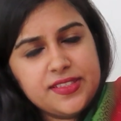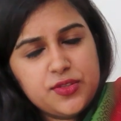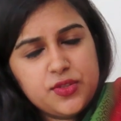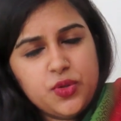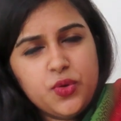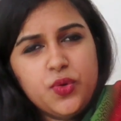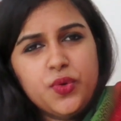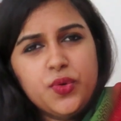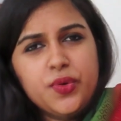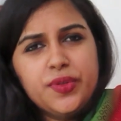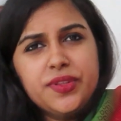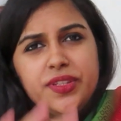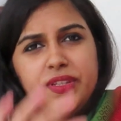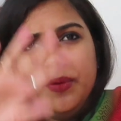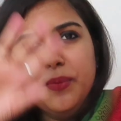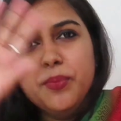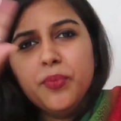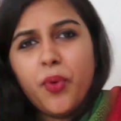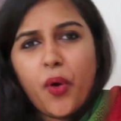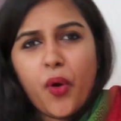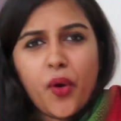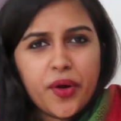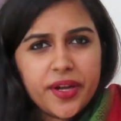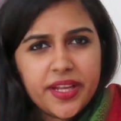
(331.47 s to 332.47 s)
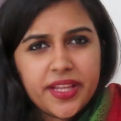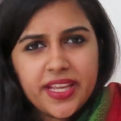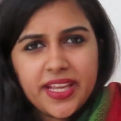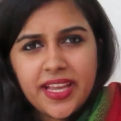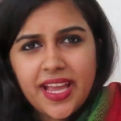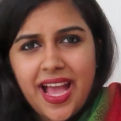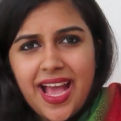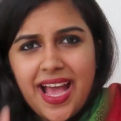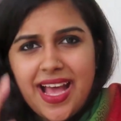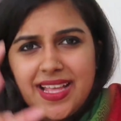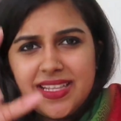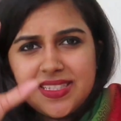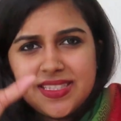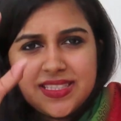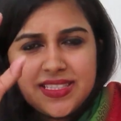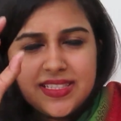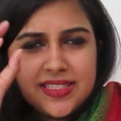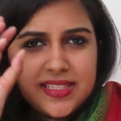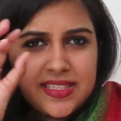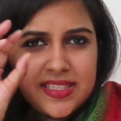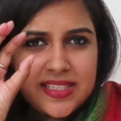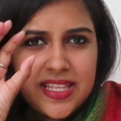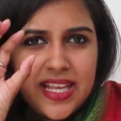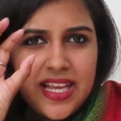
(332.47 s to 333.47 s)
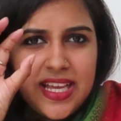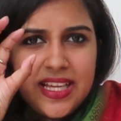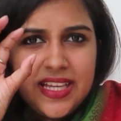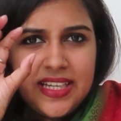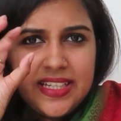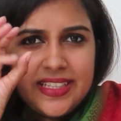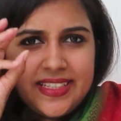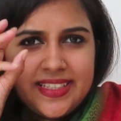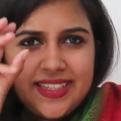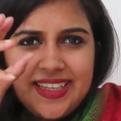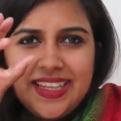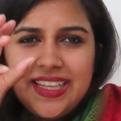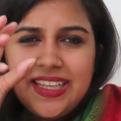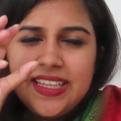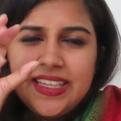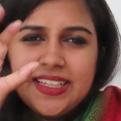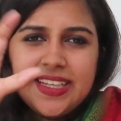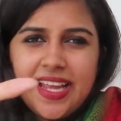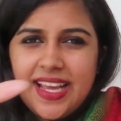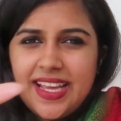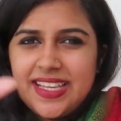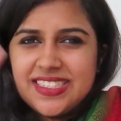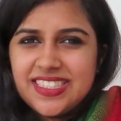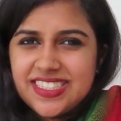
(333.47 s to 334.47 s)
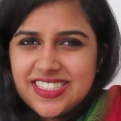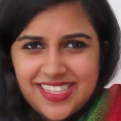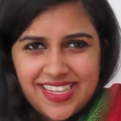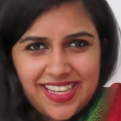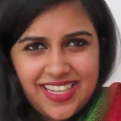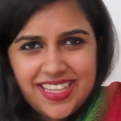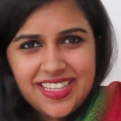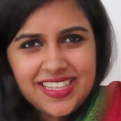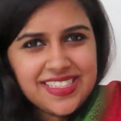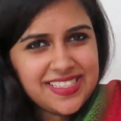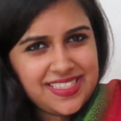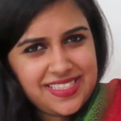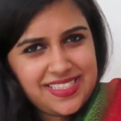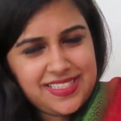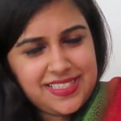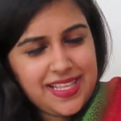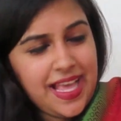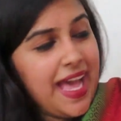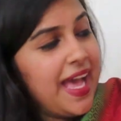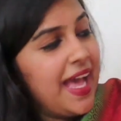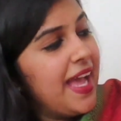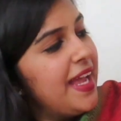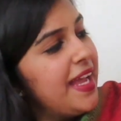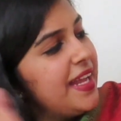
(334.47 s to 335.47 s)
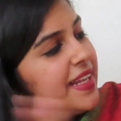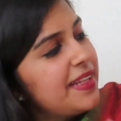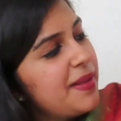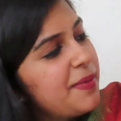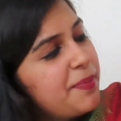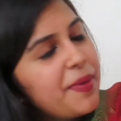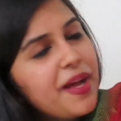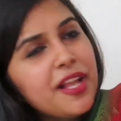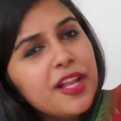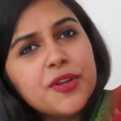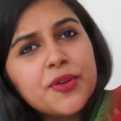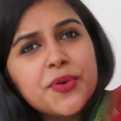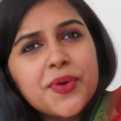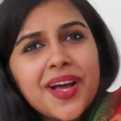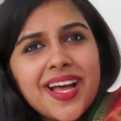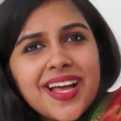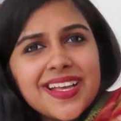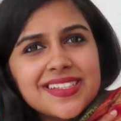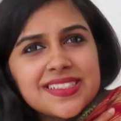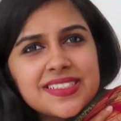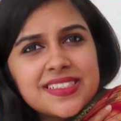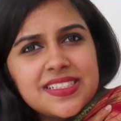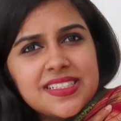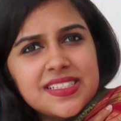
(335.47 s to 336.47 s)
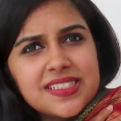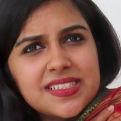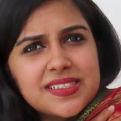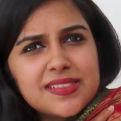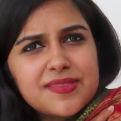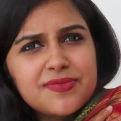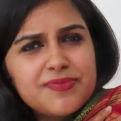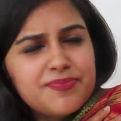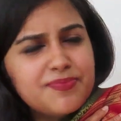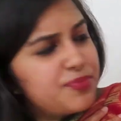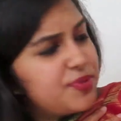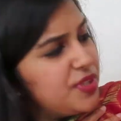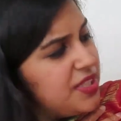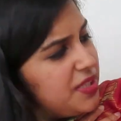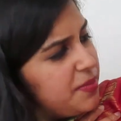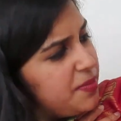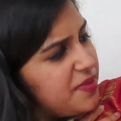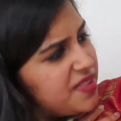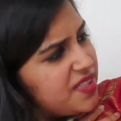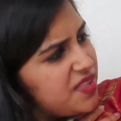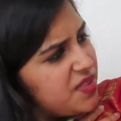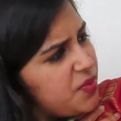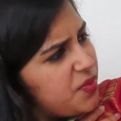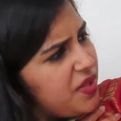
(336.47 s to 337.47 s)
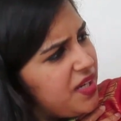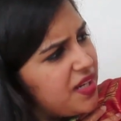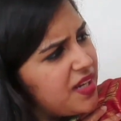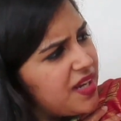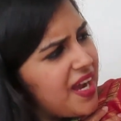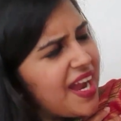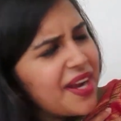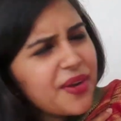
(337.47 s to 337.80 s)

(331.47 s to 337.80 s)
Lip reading: So the body has this really nice trees, and the pallu has this pretty work.